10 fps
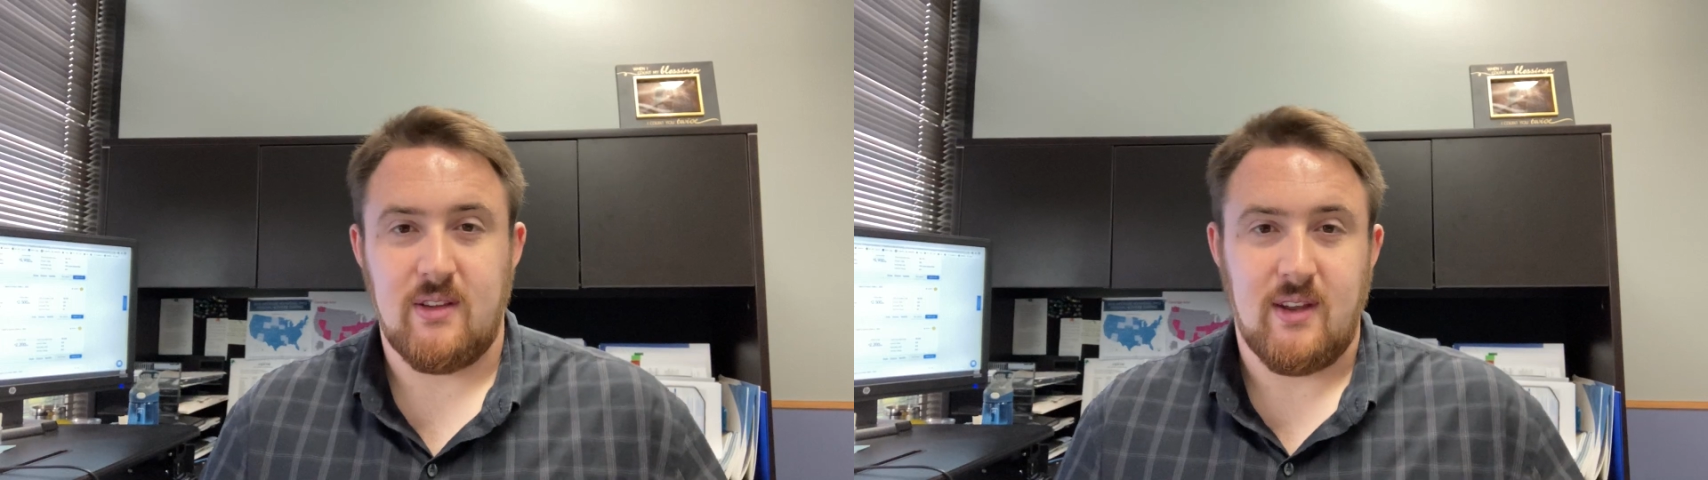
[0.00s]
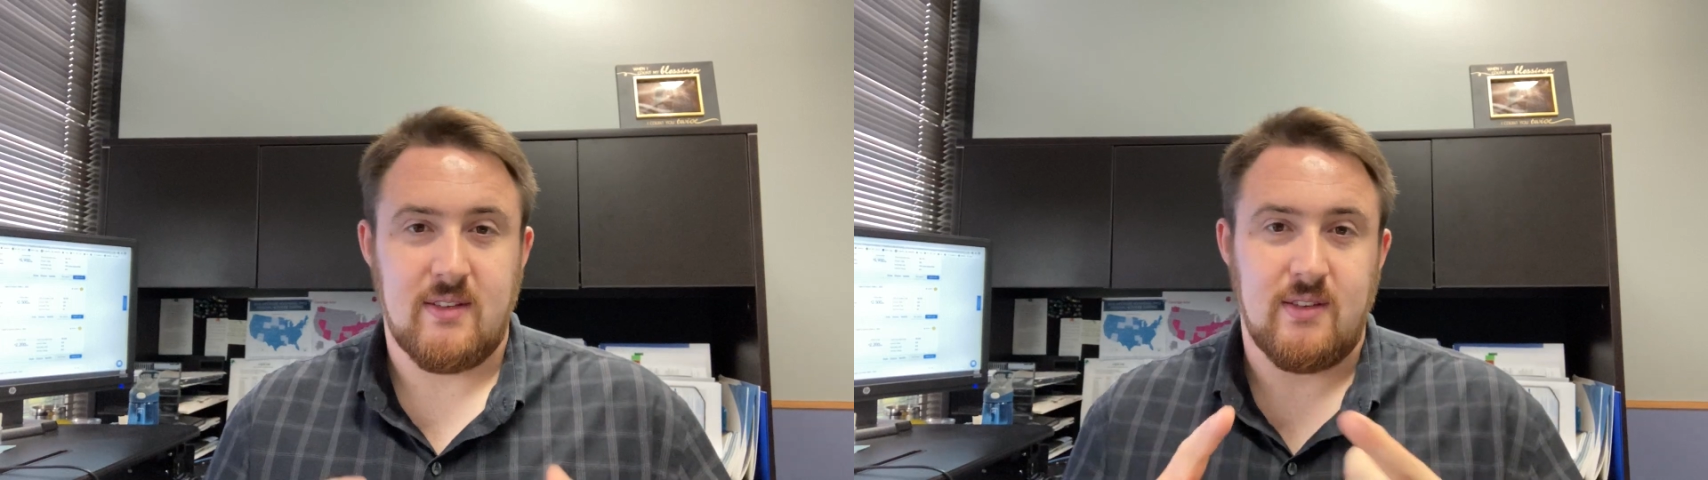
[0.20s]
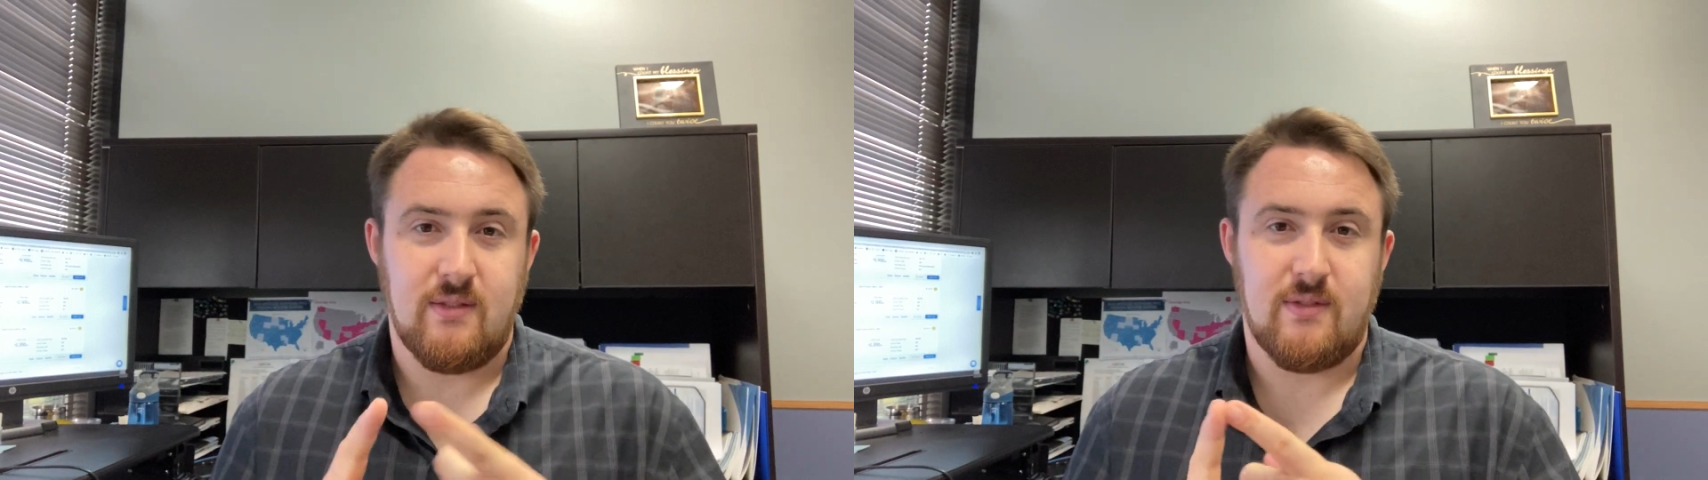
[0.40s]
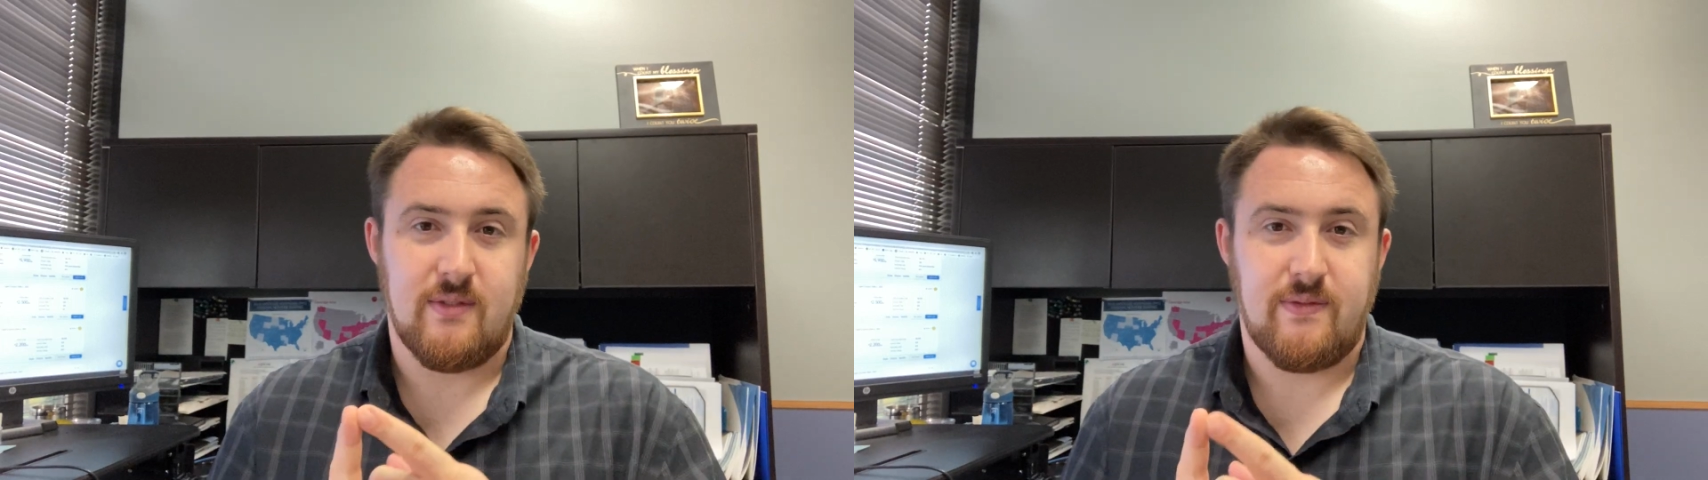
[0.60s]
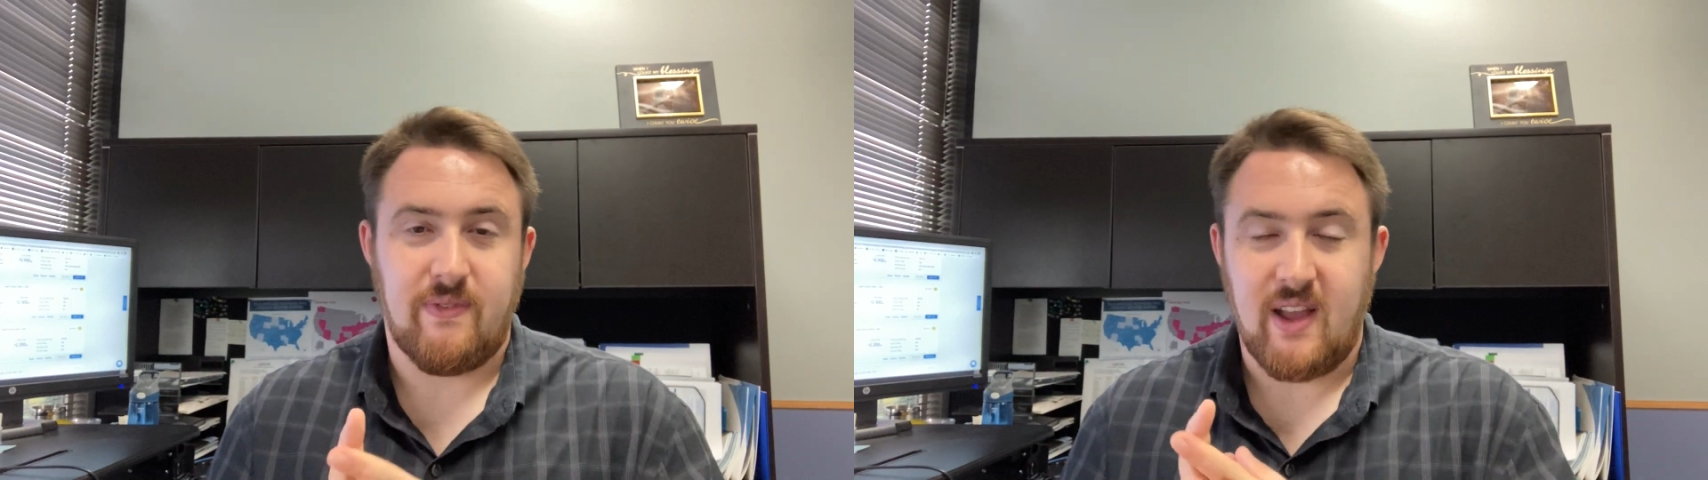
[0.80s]
You have to
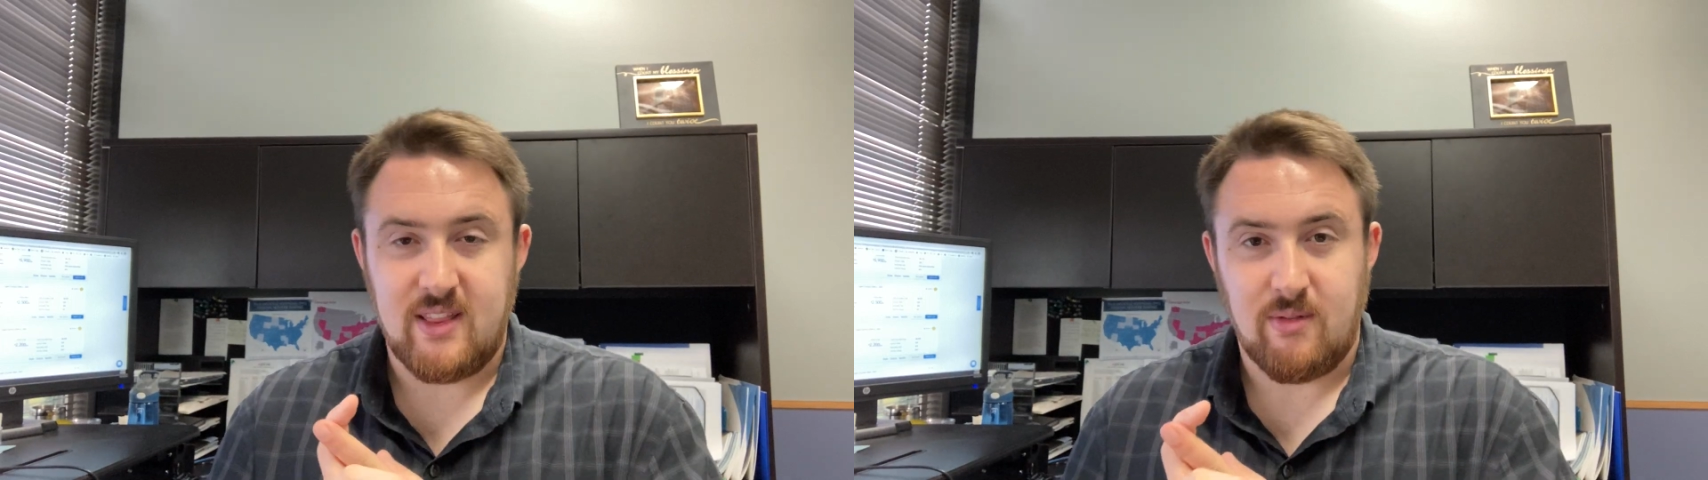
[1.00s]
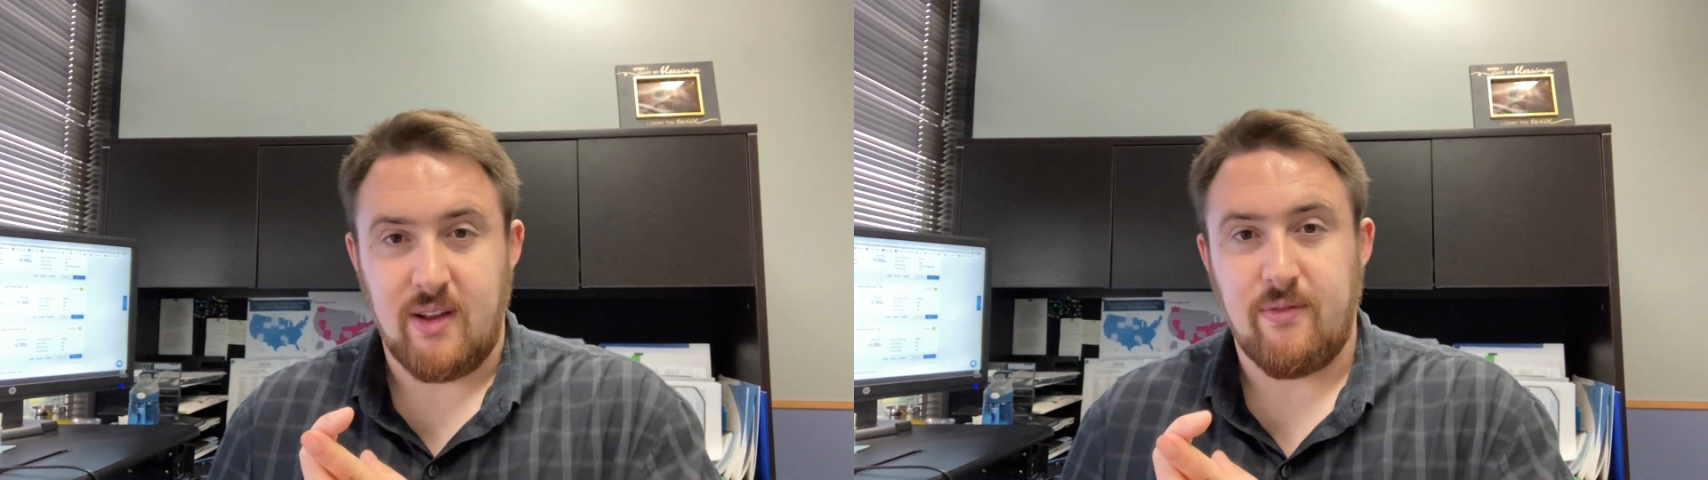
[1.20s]
find the right